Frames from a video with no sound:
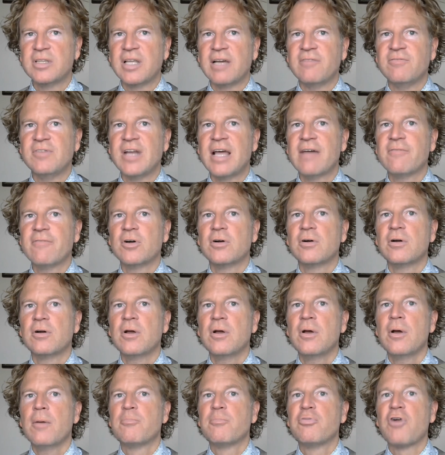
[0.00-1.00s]
They've never
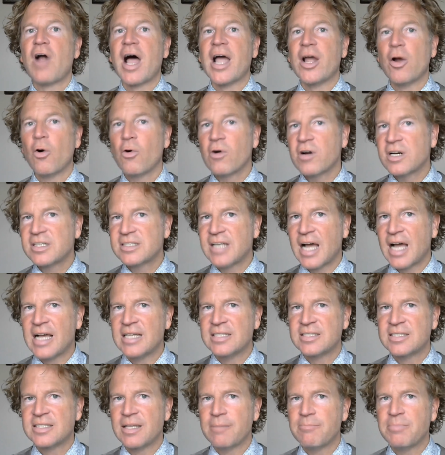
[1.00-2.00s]

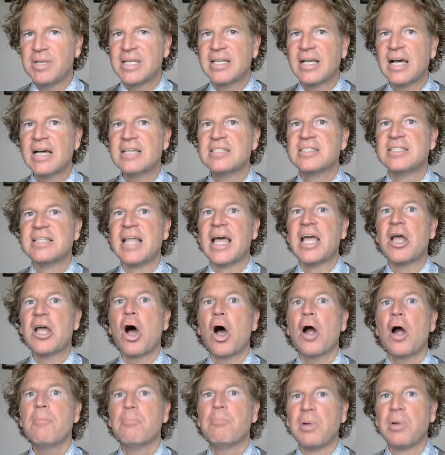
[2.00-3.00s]
prioritized it because they
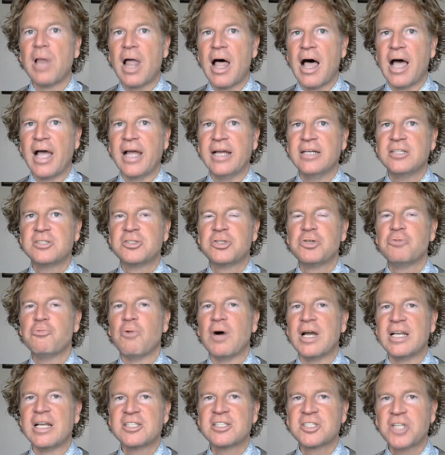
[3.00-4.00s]
are blind to
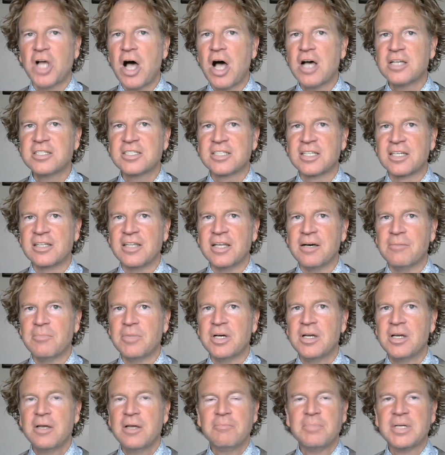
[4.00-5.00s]
what it's costing them,
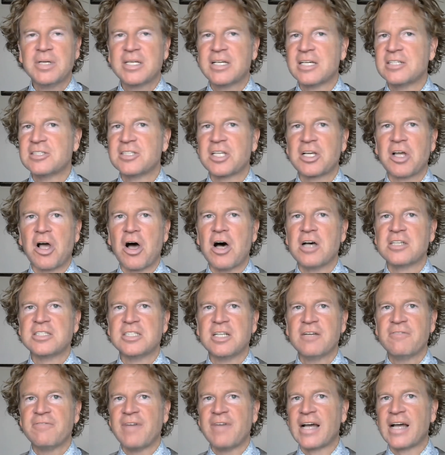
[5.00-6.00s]
because the cause
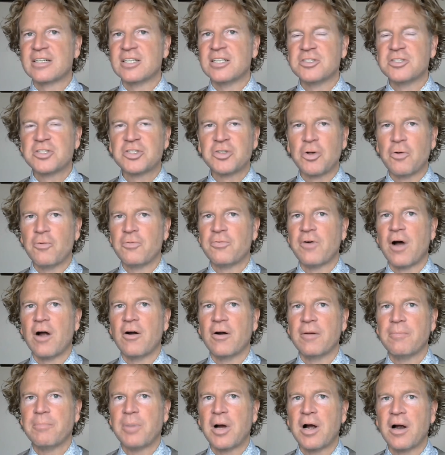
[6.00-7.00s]
and effect is so
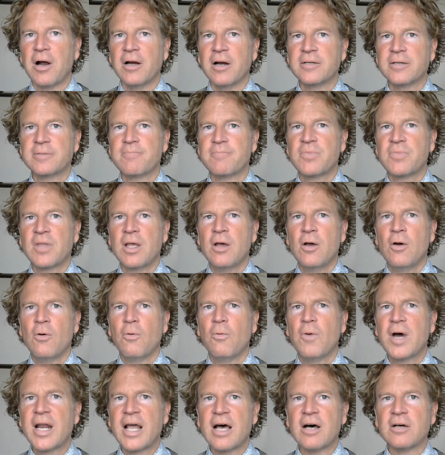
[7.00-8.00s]
far apart.
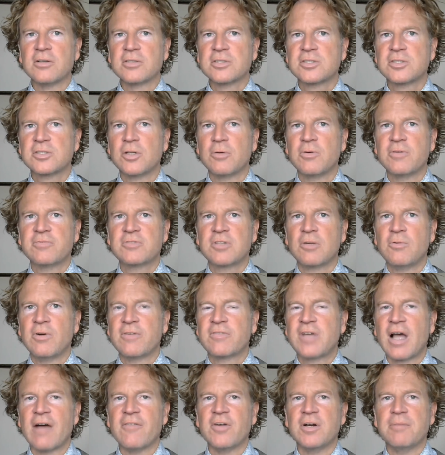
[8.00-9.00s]
What else? So
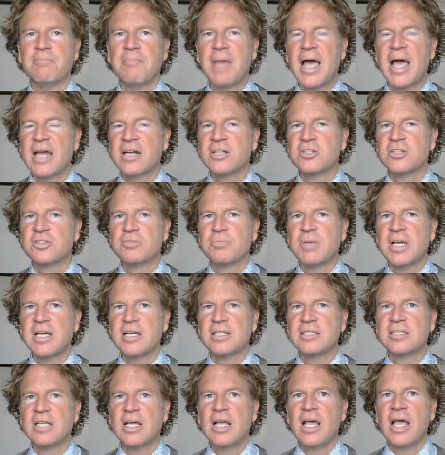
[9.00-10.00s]
we've covered
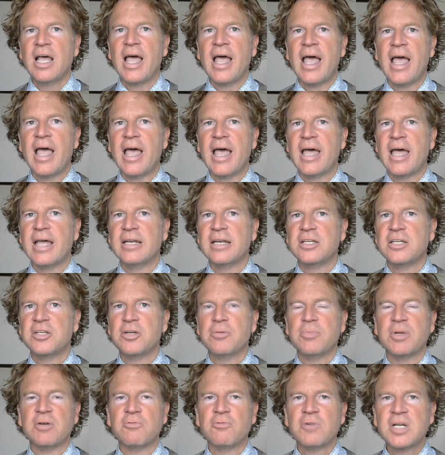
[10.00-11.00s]
management and
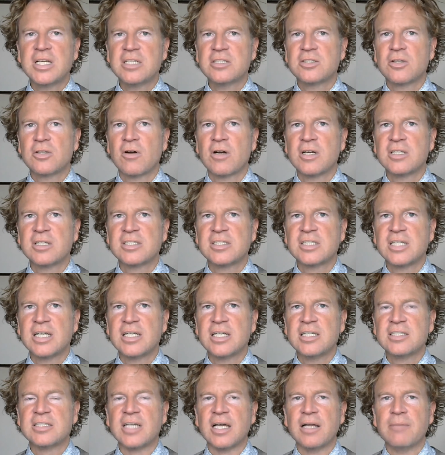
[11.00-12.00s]
human
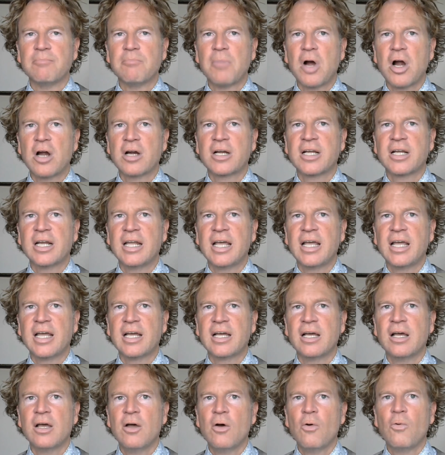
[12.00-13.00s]
resources and
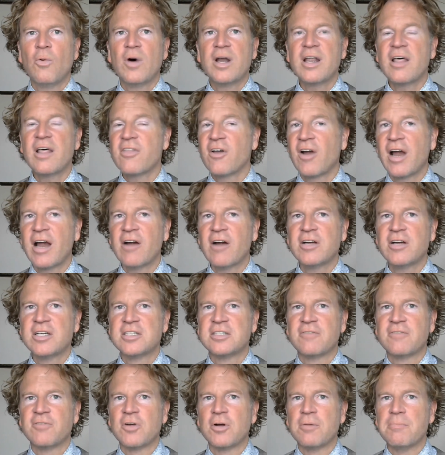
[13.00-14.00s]
marketing. What other
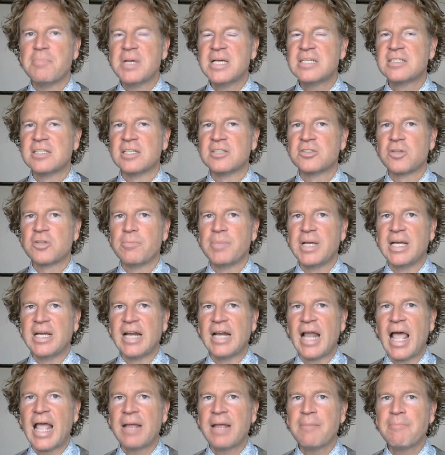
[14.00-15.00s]
areas of your business are
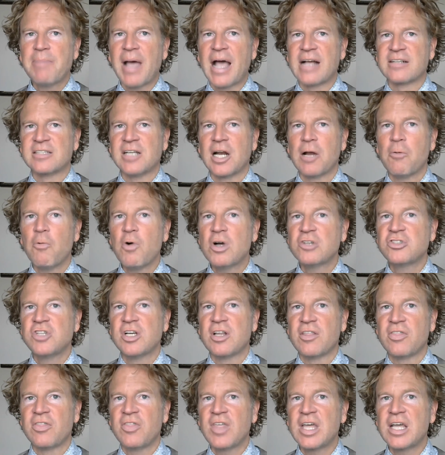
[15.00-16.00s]
being impacted? I want you
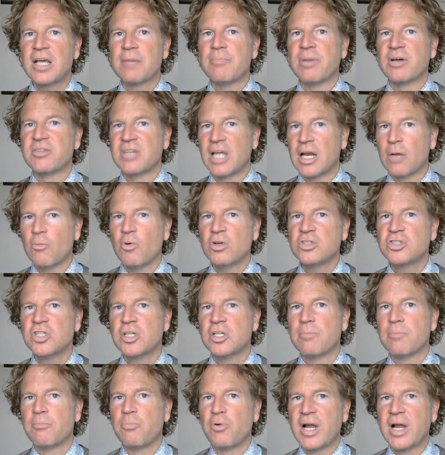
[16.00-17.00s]
to think about that. I want you
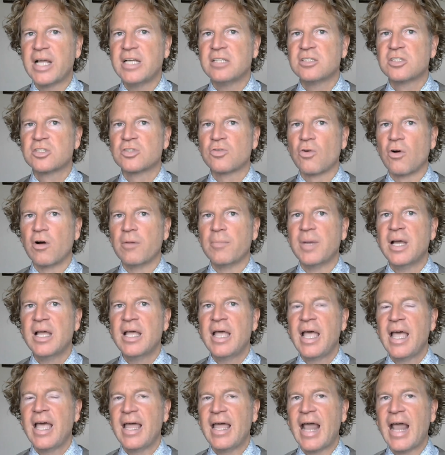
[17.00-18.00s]
to brainstorm
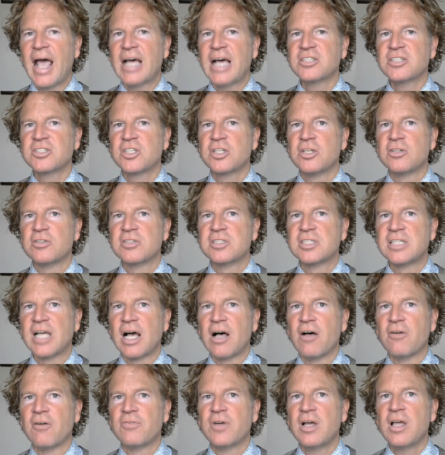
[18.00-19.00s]
and ask
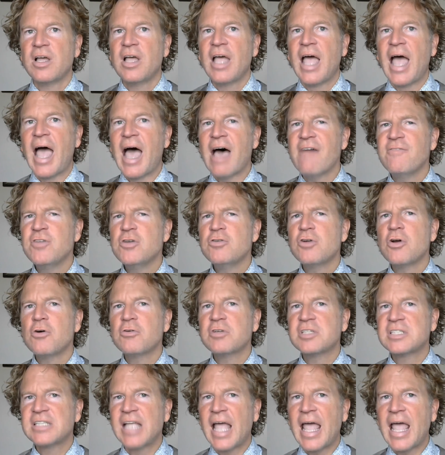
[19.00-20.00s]
yourself, have you
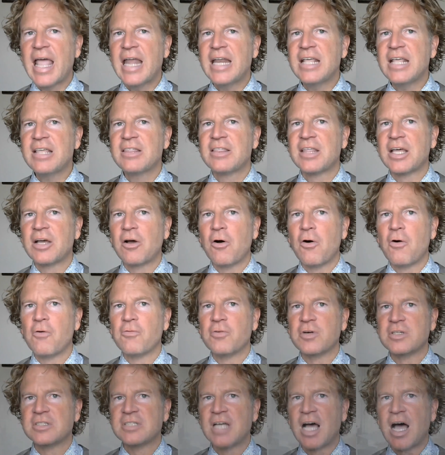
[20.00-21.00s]
noticed anything
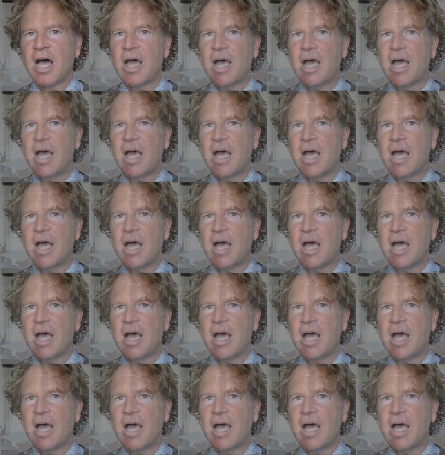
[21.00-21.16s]
over time?